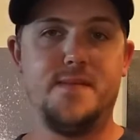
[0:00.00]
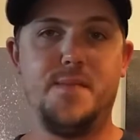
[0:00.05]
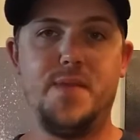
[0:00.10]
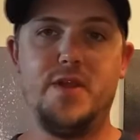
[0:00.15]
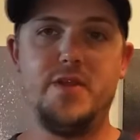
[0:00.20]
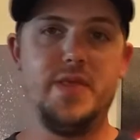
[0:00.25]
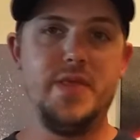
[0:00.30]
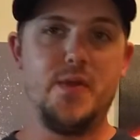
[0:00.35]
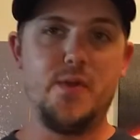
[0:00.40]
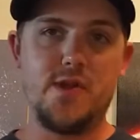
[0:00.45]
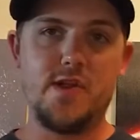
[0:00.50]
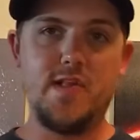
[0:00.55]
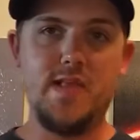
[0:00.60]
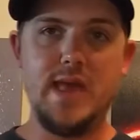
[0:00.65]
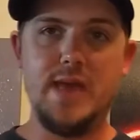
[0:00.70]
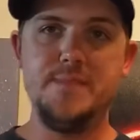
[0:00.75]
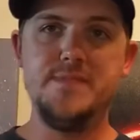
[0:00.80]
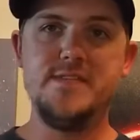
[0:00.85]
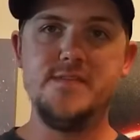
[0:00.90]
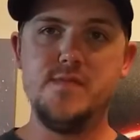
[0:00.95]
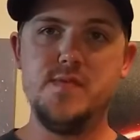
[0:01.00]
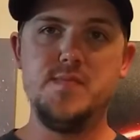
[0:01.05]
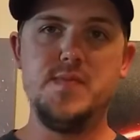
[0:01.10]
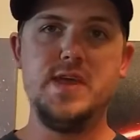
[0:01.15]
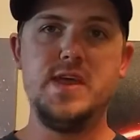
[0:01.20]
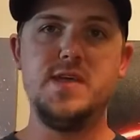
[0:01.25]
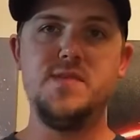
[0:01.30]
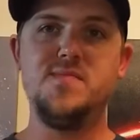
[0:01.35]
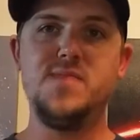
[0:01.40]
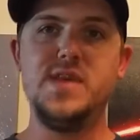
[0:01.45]
Apparently there were claims of it
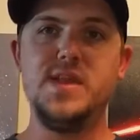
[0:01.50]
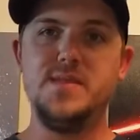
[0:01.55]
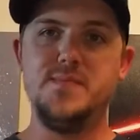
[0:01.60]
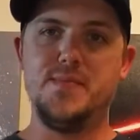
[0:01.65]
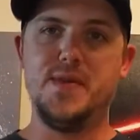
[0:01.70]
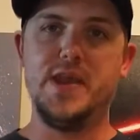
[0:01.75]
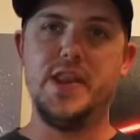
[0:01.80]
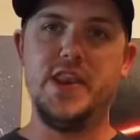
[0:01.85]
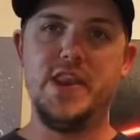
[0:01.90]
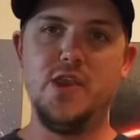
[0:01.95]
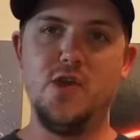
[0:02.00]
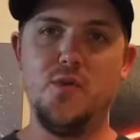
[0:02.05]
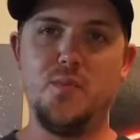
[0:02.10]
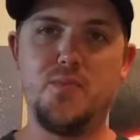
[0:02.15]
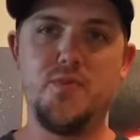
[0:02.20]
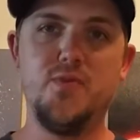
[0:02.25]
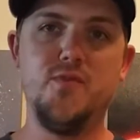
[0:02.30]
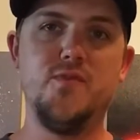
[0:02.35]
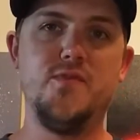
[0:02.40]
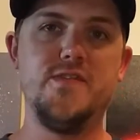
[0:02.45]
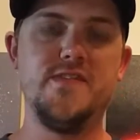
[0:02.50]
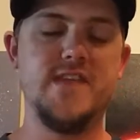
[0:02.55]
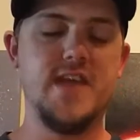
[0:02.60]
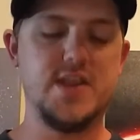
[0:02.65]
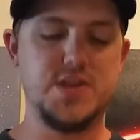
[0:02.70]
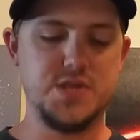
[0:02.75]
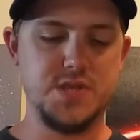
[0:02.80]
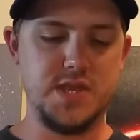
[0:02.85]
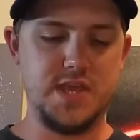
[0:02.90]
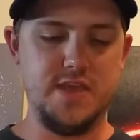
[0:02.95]
being beat, but no proof was
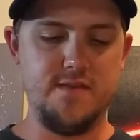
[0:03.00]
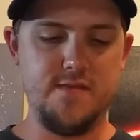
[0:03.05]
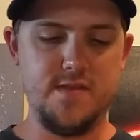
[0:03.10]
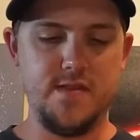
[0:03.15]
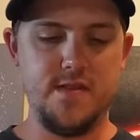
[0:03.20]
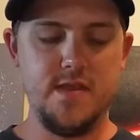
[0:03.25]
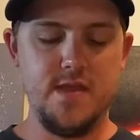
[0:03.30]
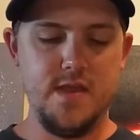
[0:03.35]
actually given.